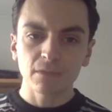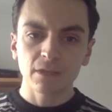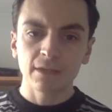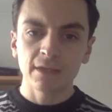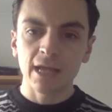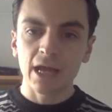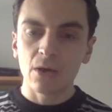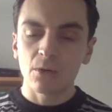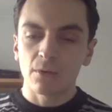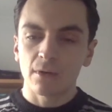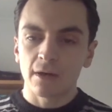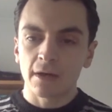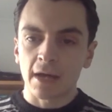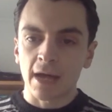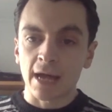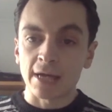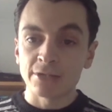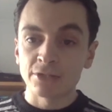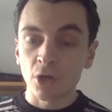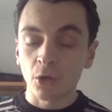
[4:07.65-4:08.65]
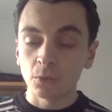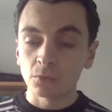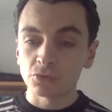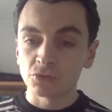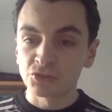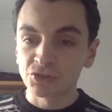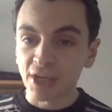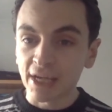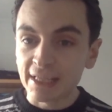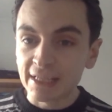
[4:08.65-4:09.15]
Now, I don't
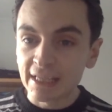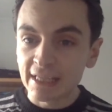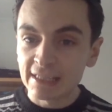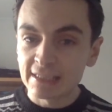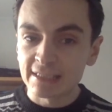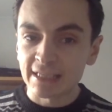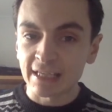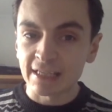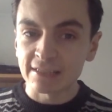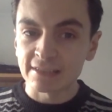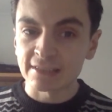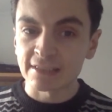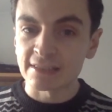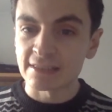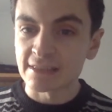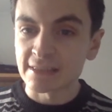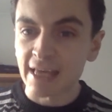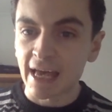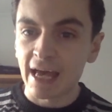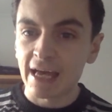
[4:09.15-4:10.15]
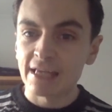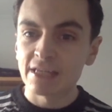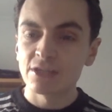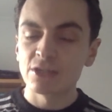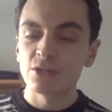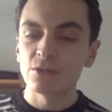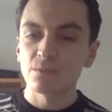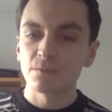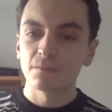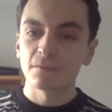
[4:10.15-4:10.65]
say these things to scare
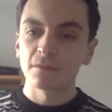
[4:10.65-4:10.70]
you.